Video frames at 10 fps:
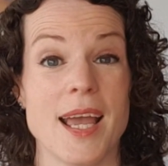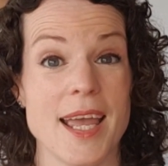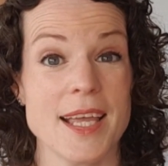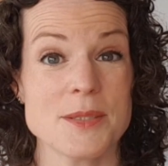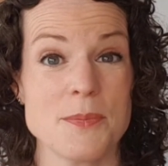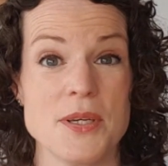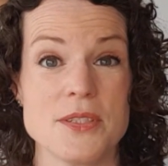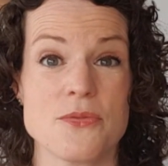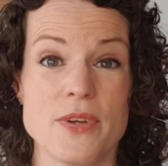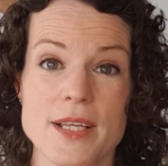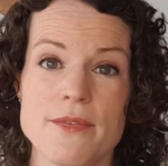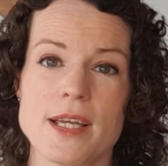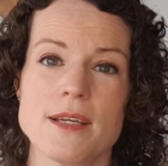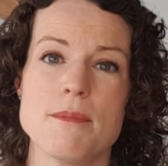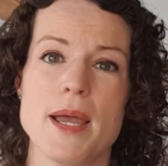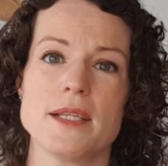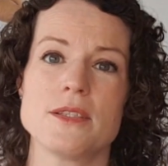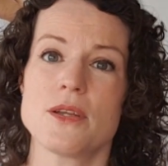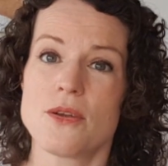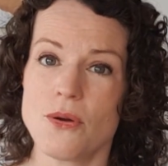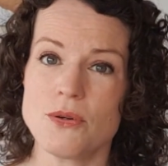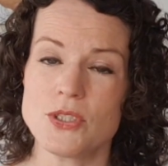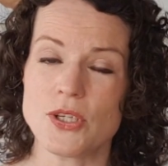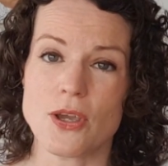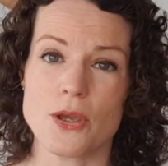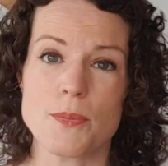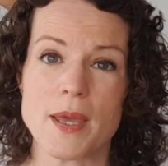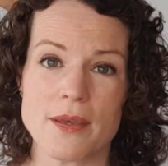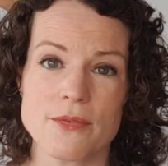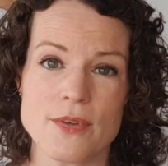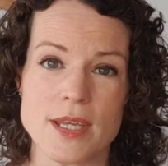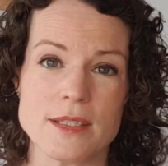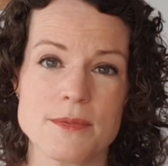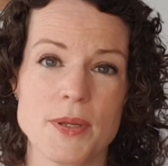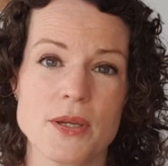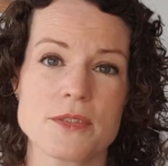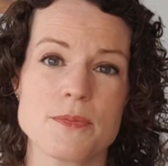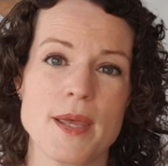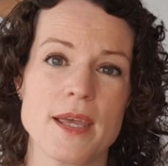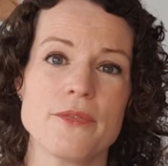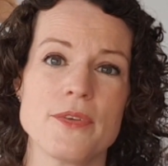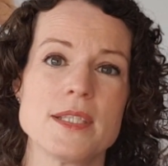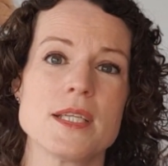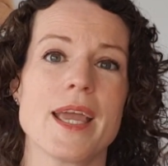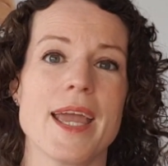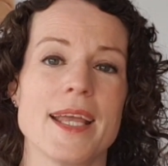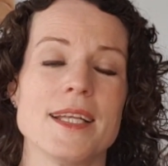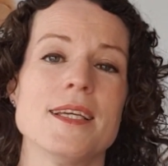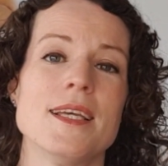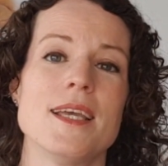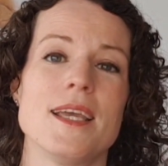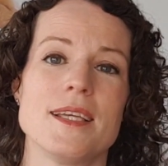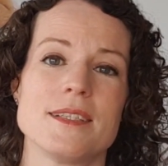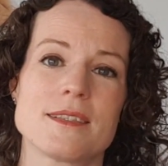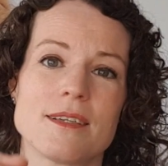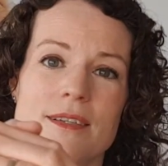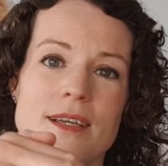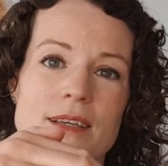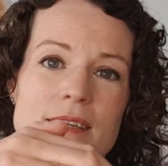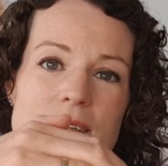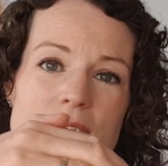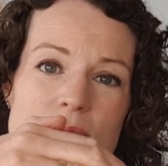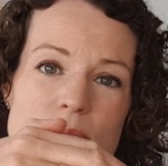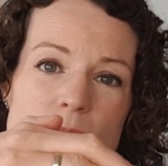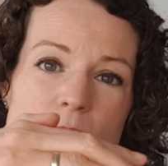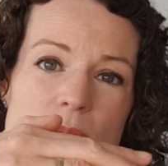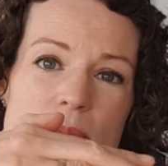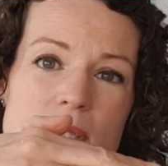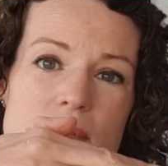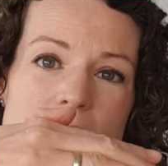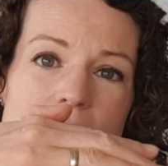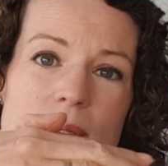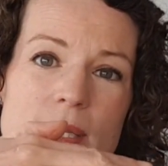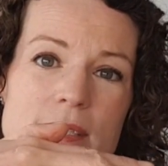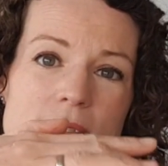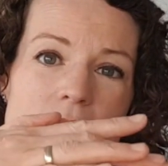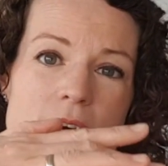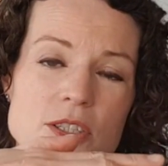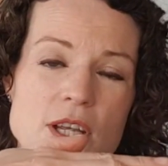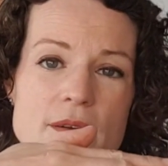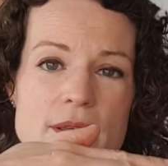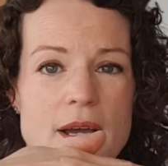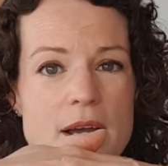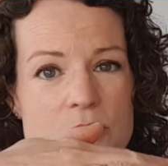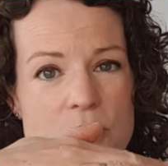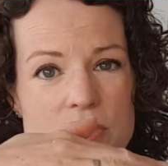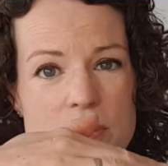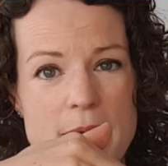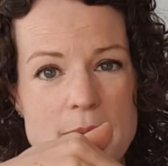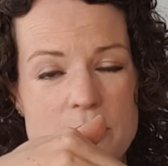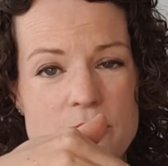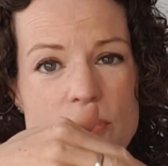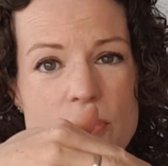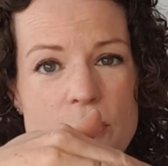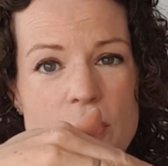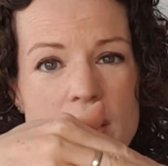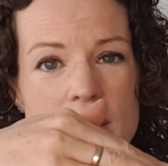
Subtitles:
Experts really recommend not to go bare feet, because bare feet again is gonna have problems around this arch area that I talked about before,